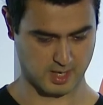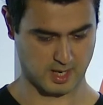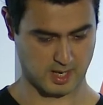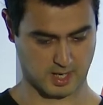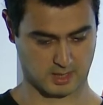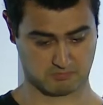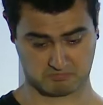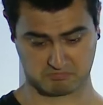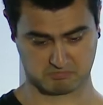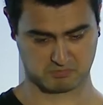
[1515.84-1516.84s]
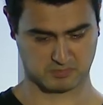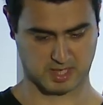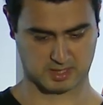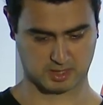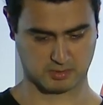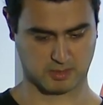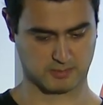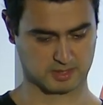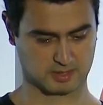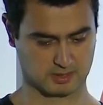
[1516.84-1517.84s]
And at the
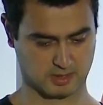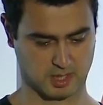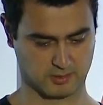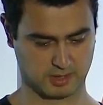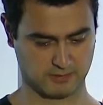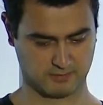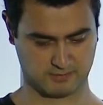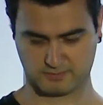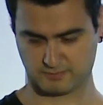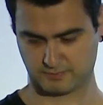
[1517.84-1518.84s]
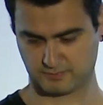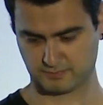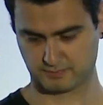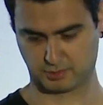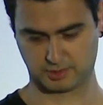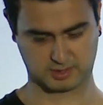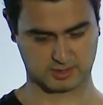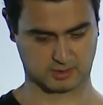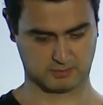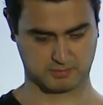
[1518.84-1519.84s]
moment, our new build
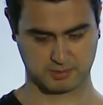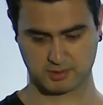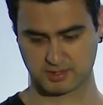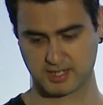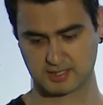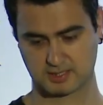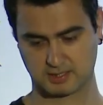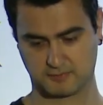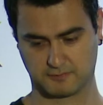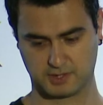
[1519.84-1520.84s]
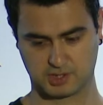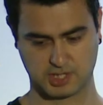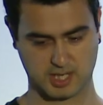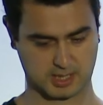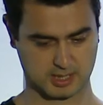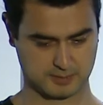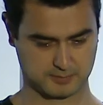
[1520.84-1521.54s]
is in progress. If we check,